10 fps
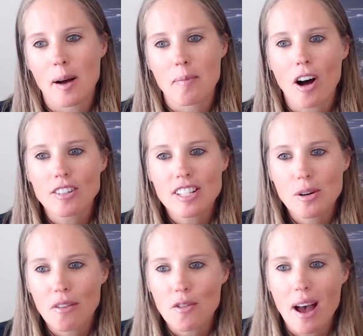Also,
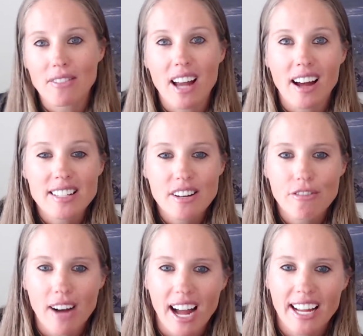if you have an
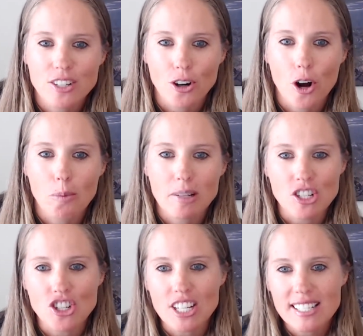undefined or open
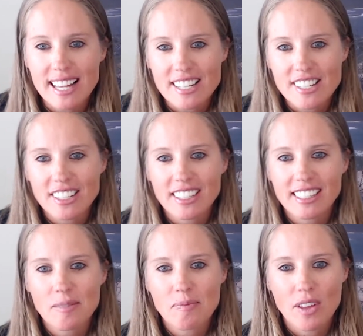G center